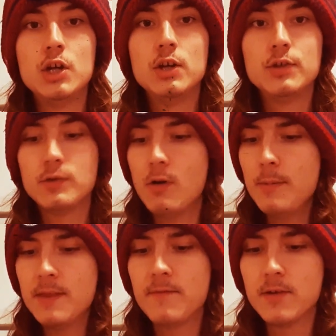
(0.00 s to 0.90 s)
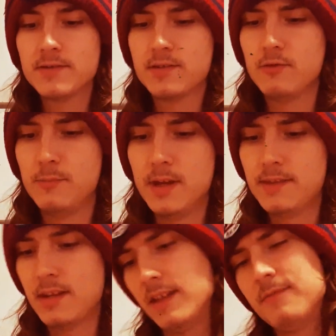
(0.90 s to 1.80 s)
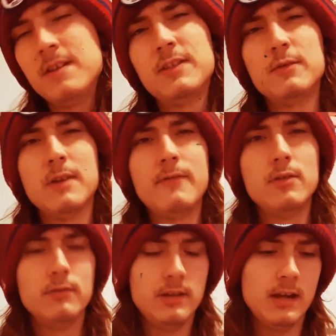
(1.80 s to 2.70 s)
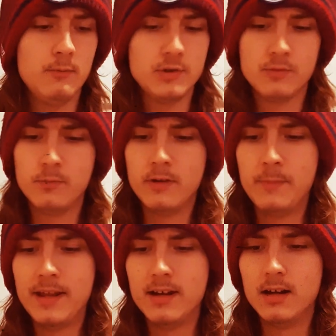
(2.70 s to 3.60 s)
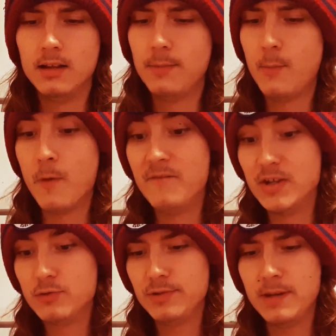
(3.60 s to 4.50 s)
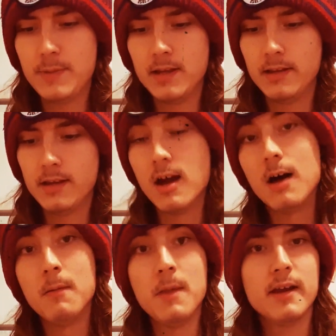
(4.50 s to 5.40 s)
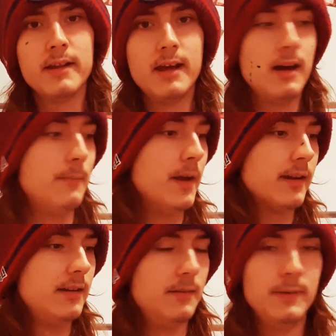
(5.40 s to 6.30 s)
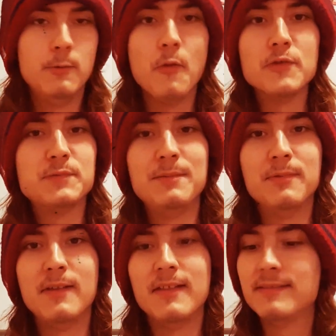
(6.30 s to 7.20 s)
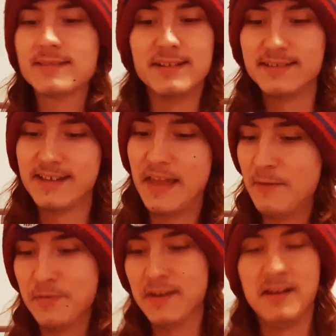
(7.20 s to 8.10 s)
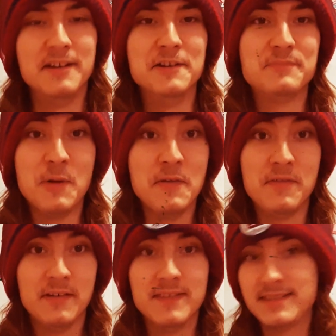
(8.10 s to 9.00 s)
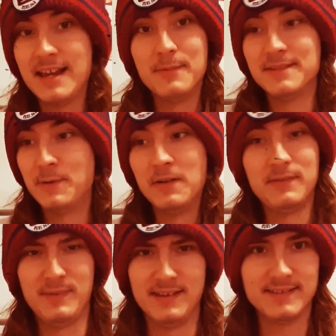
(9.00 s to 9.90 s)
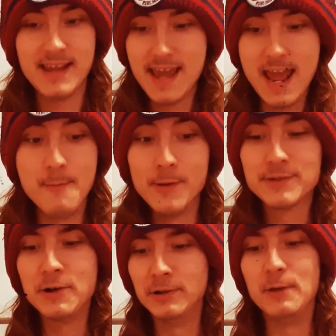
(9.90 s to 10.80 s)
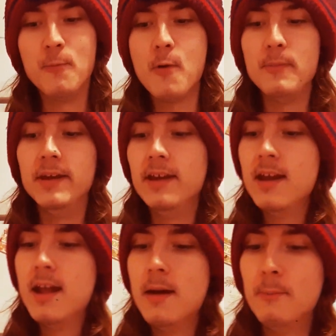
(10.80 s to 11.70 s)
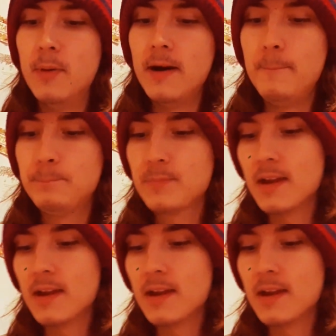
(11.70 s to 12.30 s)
So I'll be the first to admit that I think the ravioli, I wish it would have been a little bit more visually appealing. I'm not gonna be one of those people that's gonna say that everything on here is perfect, on this segment's perfect, because it most certainly won't be. But